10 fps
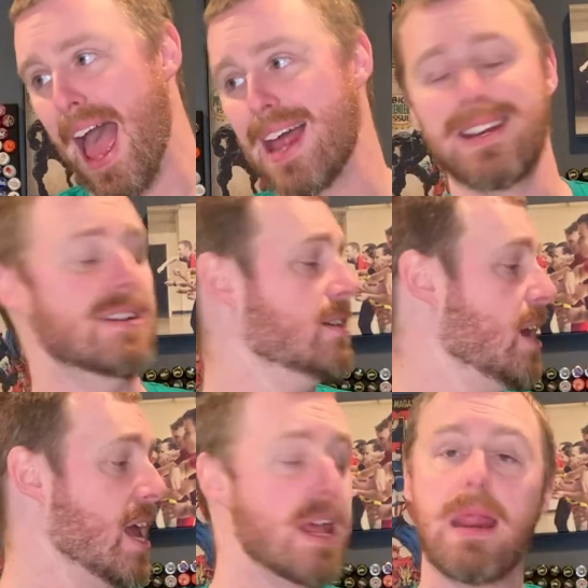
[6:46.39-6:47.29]
And
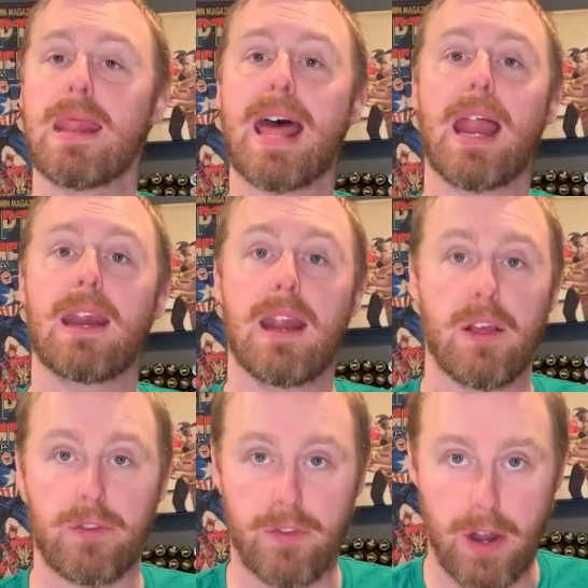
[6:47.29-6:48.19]
in that
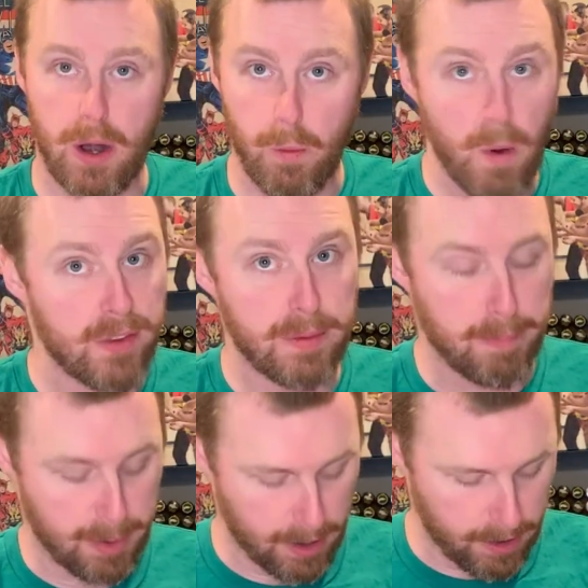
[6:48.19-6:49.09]
nest there was a
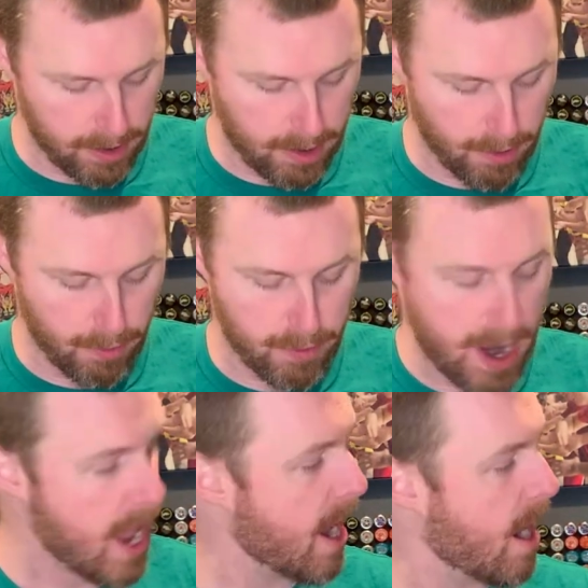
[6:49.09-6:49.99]
bird, a
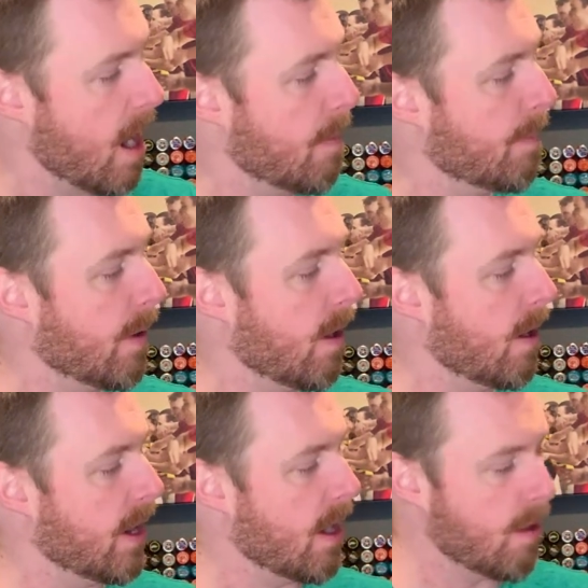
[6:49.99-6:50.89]
rare
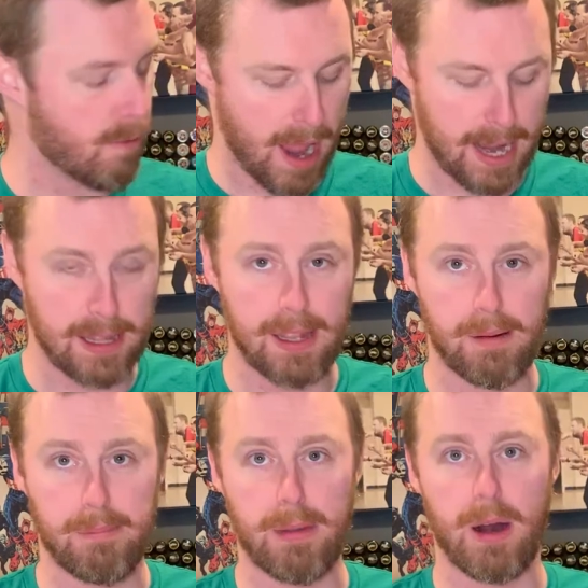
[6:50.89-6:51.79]
bird and a
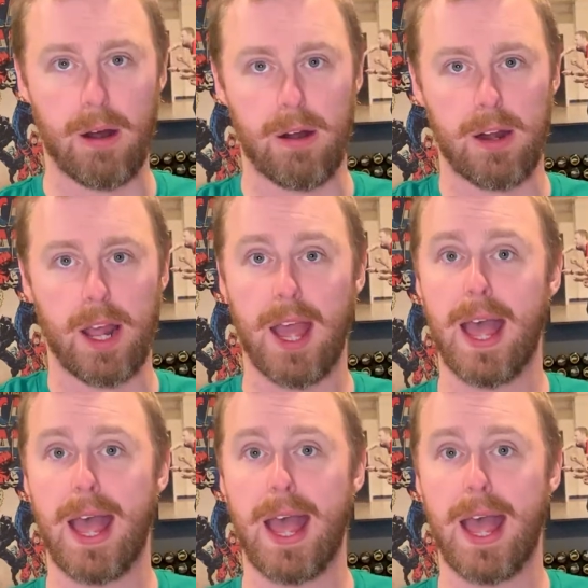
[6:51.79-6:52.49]
Rattlin bird.